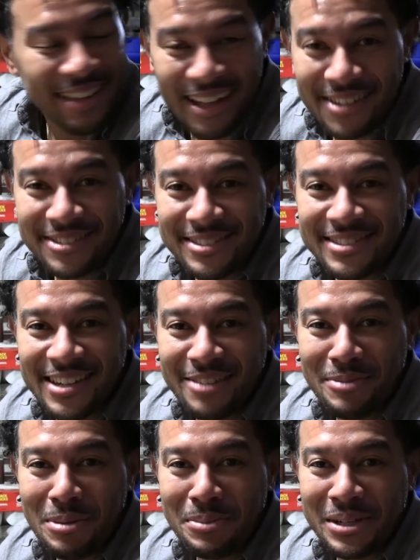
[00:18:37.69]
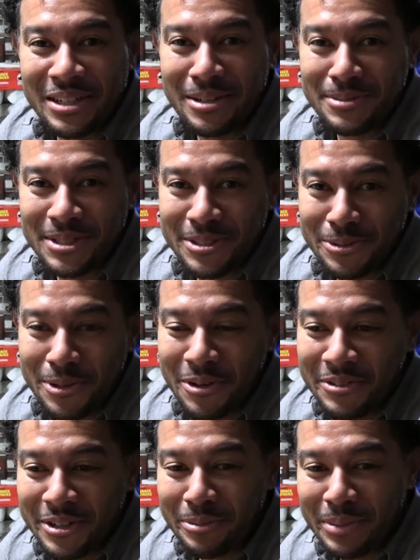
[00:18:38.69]
I used to save my money up just to go
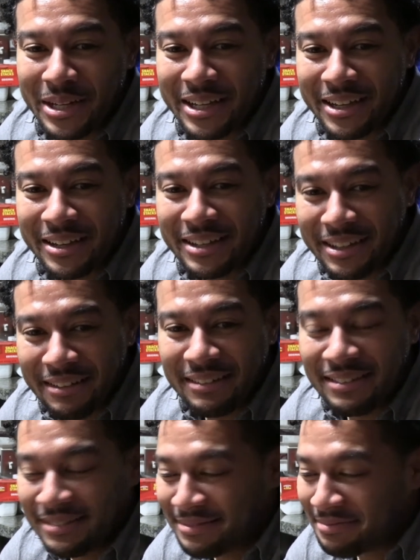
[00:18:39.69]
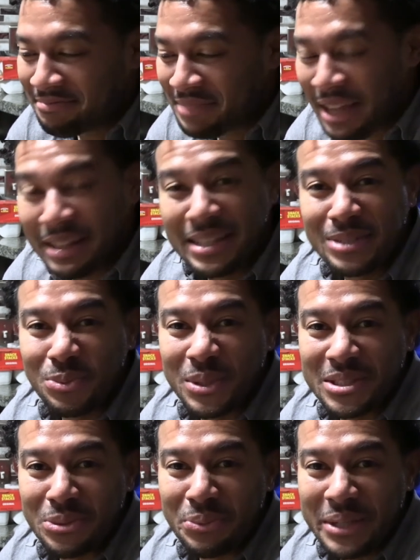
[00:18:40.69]
over there and play at least
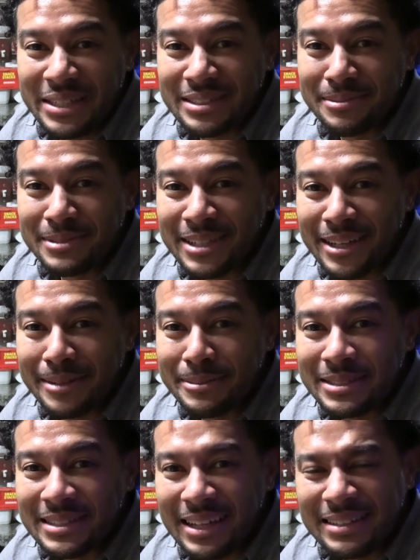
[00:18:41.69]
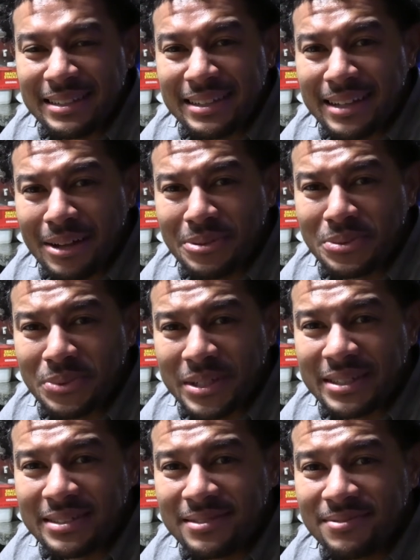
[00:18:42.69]
once a week sometimes. I think I was what?